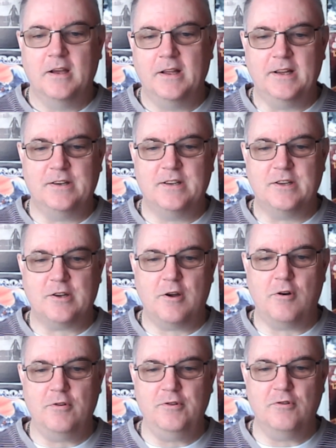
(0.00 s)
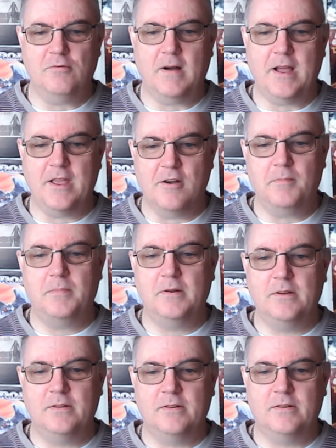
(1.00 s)
And he says, On your way up,
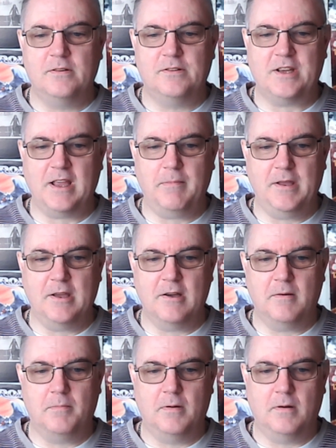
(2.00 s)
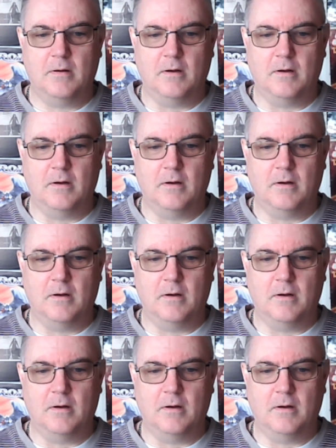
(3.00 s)
take me up.